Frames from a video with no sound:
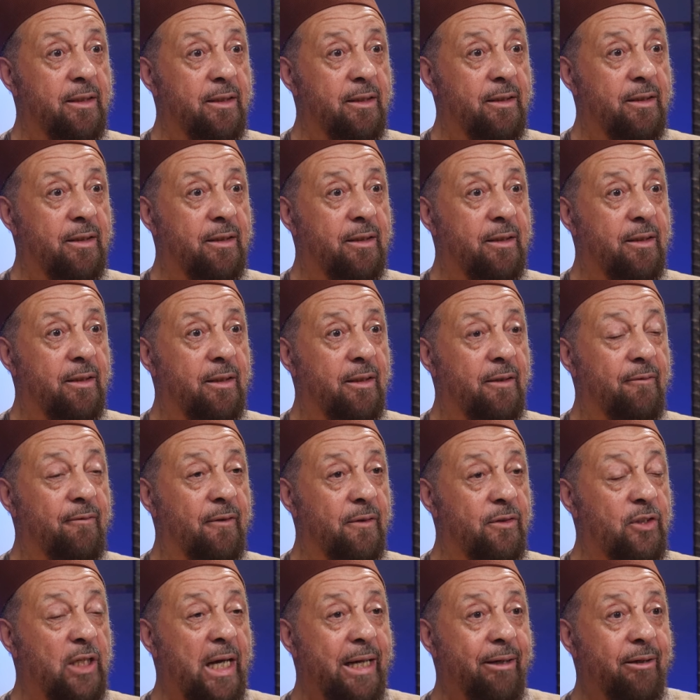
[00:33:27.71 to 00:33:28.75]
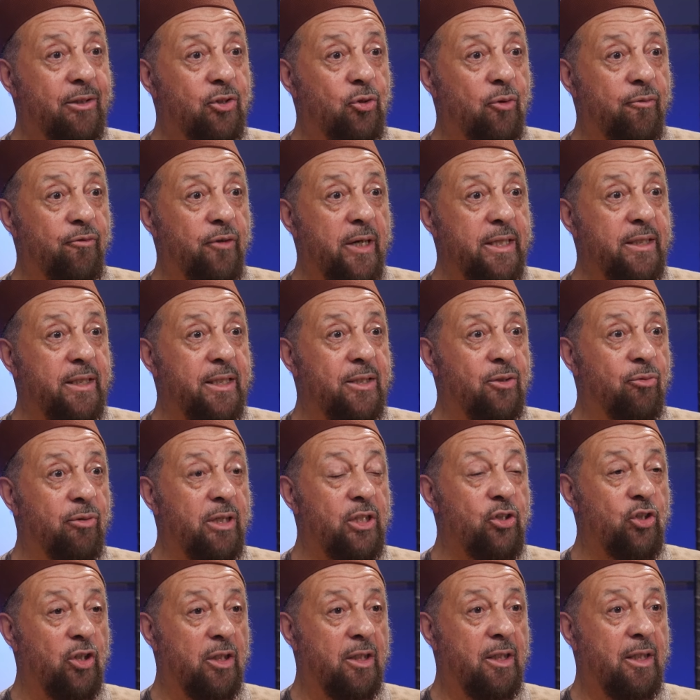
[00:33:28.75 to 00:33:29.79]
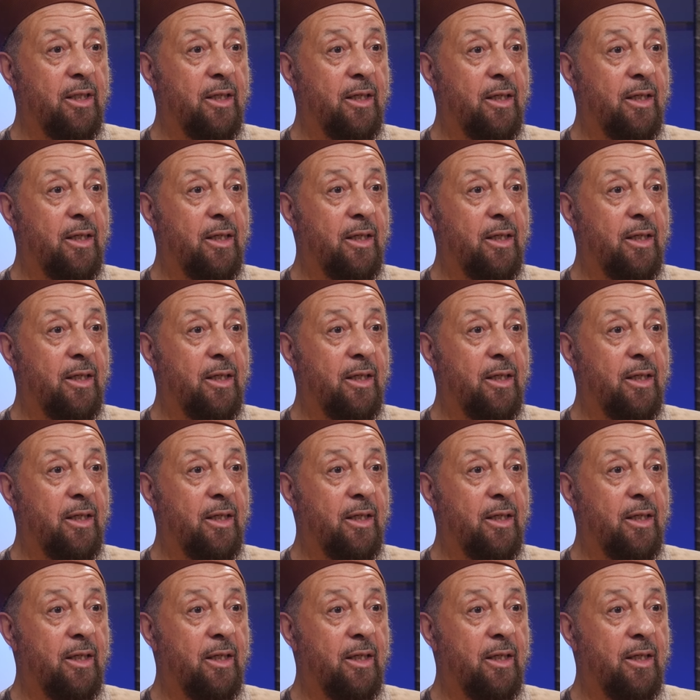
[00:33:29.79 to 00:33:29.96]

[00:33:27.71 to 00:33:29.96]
from Tigris-Euphrates region.